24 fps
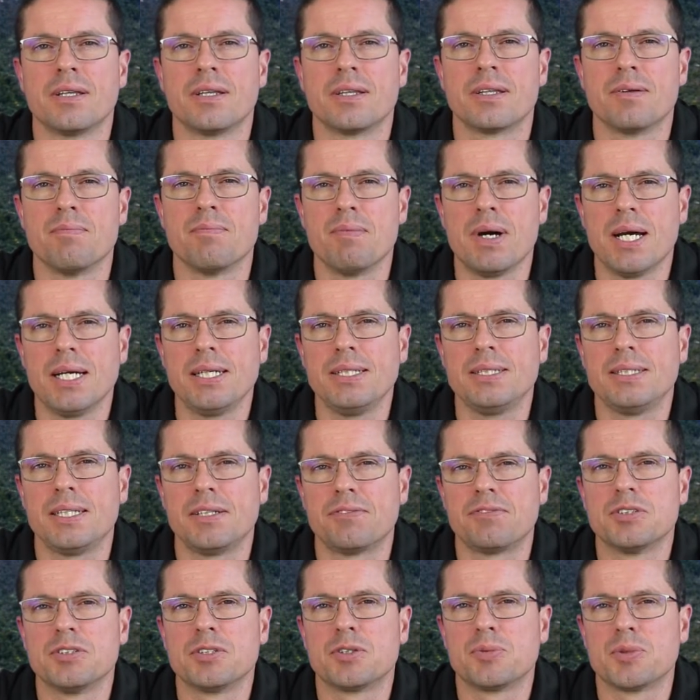The main
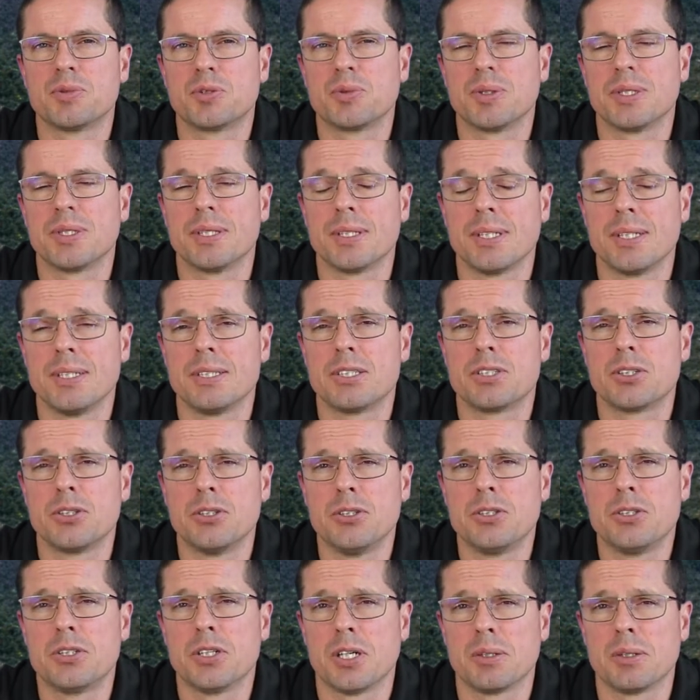difference between these
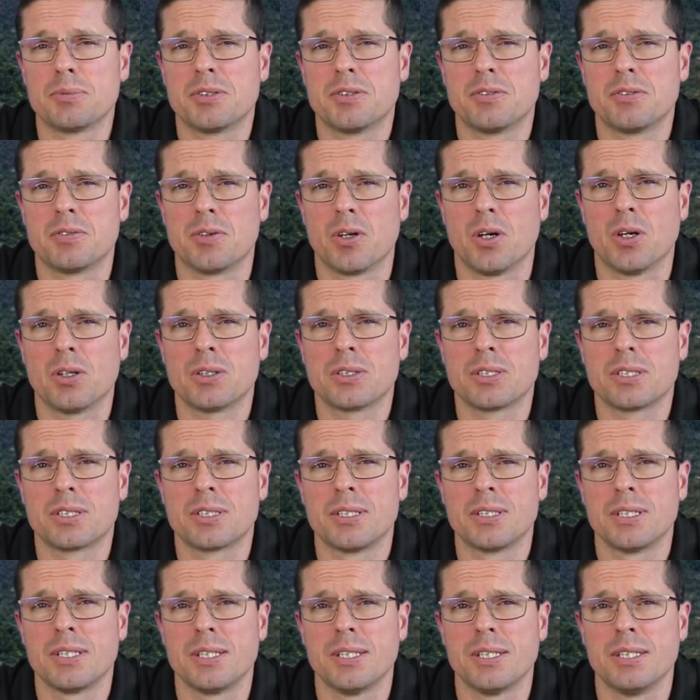2 types of rocks